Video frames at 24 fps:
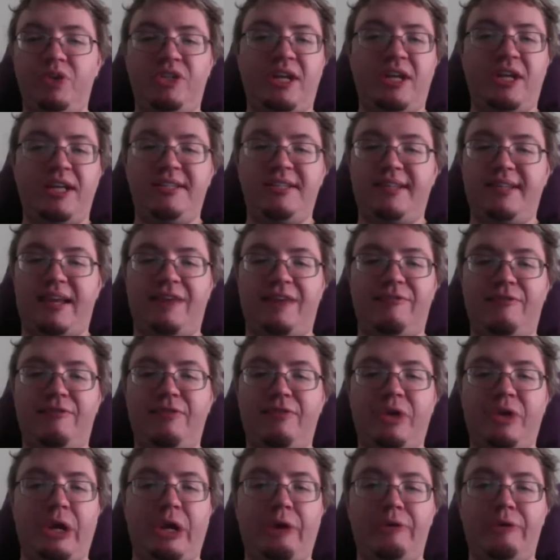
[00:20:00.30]
nights I have a
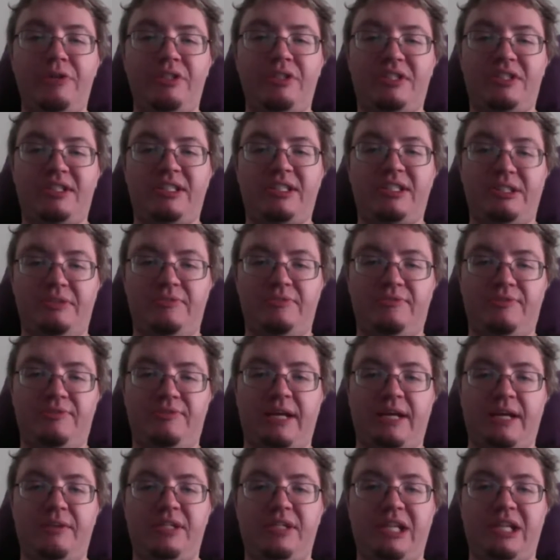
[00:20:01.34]
few hours to
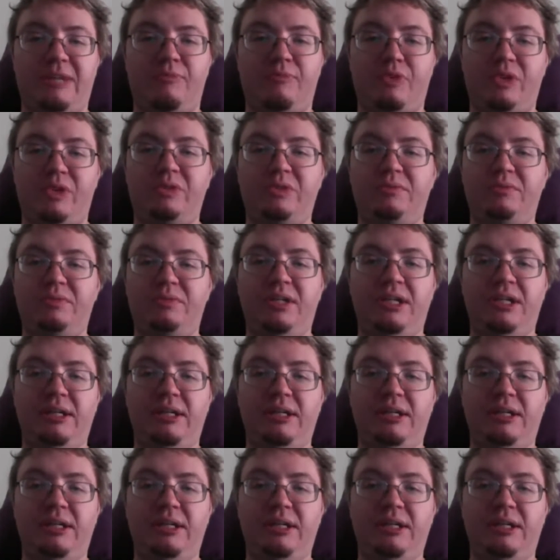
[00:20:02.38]
downtime where